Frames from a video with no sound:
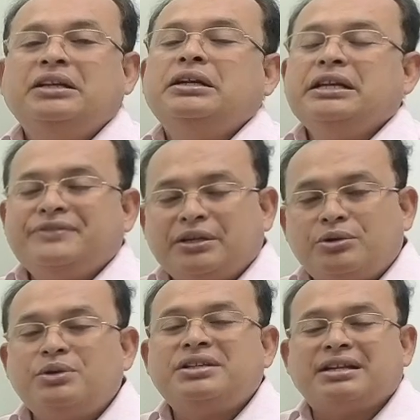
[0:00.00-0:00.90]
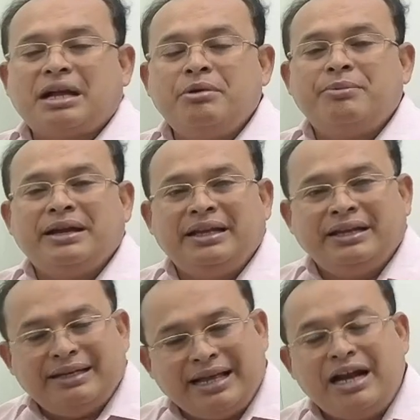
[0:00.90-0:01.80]
If the goods are coming by
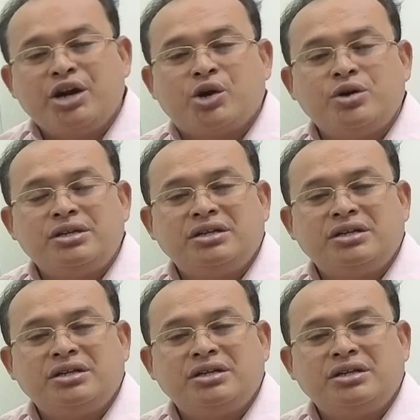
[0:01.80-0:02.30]
land route,